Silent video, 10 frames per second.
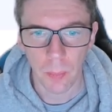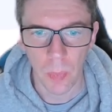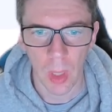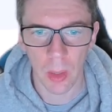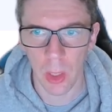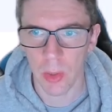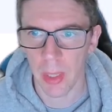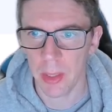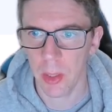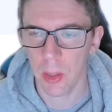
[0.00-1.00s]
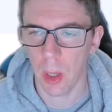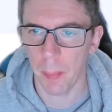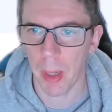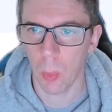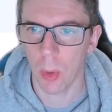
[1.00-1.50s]
newsletter is not a
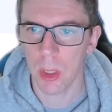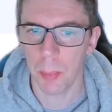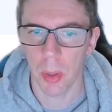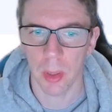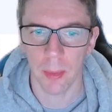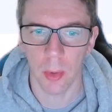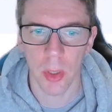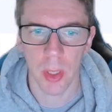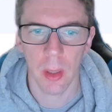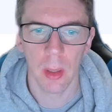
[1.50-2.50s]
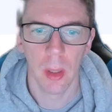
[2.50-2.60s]
bad one to put at the footer